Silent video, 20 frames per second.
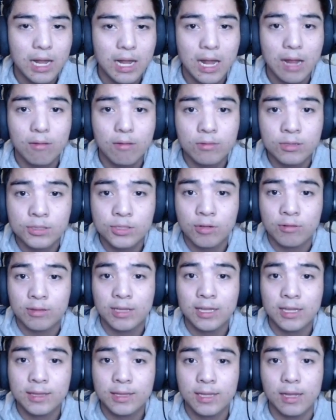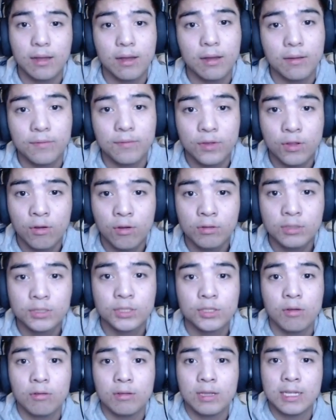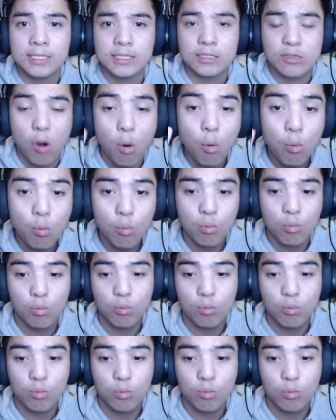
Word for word: I wanna show that uh, video. So let's go.